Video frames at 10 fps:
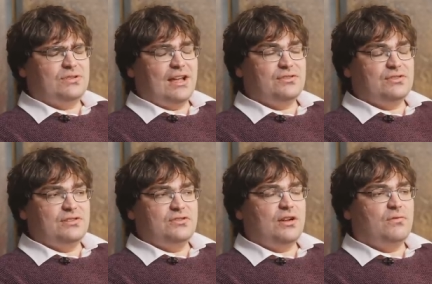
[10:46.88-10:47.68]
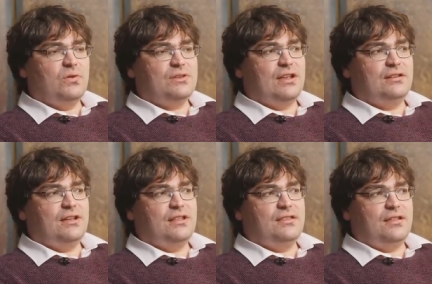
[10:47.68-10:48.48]
standards in general,
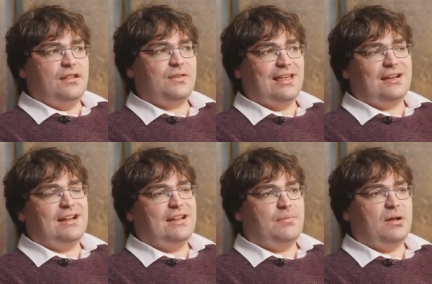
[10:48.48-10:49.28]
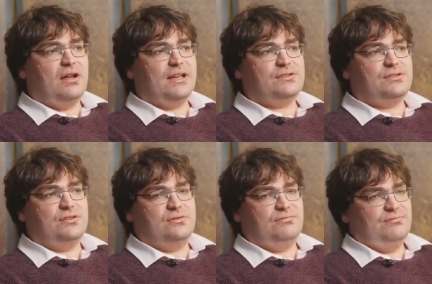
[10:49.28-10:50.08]
and I think that clearly applies
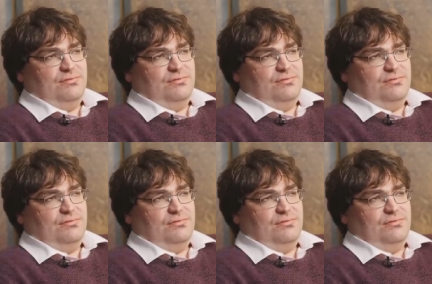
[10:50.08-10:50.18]
to